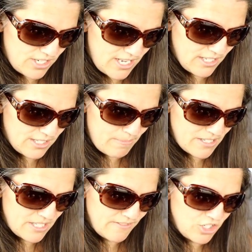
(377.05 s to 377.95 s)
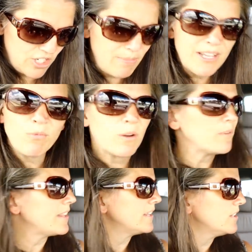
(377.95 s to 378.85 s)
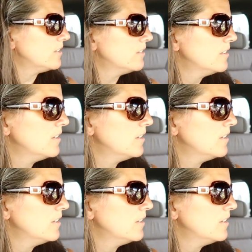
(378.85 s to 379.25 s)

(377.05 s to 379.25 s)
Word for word: inexpensive and cheap. He had one with like little